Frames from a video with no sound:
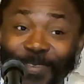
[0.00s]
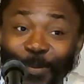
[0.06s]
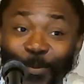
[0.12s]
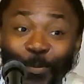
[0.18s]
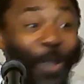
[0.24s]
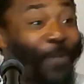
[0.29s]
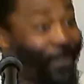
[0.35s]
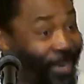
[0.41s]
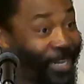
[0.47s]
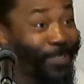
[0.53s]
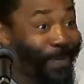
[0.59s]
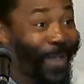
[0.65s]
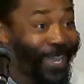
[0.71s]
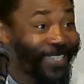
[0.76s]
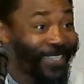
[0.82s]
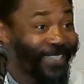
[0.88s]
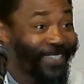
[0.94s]
We are very
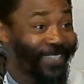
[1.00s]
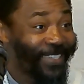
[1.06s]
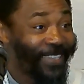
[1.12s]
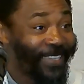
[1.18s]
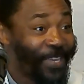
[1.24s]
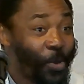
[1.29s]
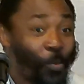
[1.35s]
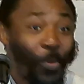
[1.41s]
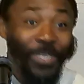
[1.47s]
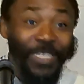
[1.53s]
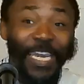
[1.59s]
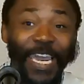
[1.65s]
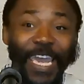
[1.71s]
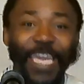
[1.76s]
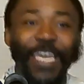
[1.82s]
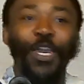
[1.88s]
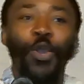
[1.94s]
smart. We
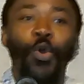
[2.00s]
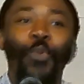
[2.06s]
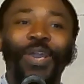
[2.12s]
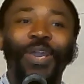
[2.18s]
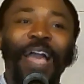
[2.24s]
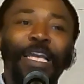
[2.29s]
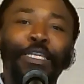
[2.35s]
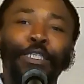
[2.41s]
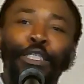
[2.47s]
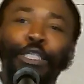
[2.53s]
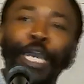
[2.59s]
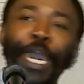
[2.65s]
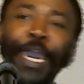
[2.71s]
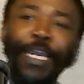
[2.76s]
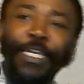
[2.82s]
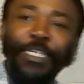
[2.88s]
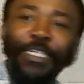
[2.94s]
think we can
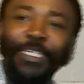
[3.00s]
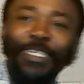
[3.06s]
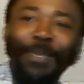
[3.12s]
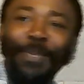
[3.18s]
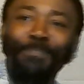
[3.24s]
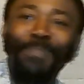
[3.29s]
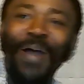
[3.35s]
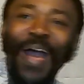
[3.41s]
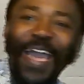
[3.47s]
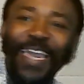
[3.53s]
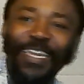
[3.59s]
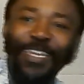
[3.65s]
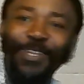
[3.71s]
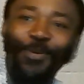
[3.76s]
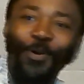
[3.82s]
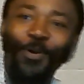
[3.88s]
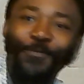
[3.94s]
change the
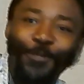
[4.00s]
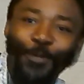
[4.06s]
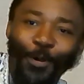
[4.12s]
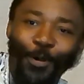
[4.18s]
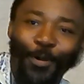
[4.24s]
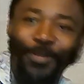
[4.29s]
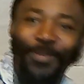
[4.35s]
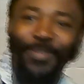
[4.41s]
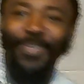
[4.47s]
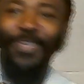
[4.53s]
mind of God.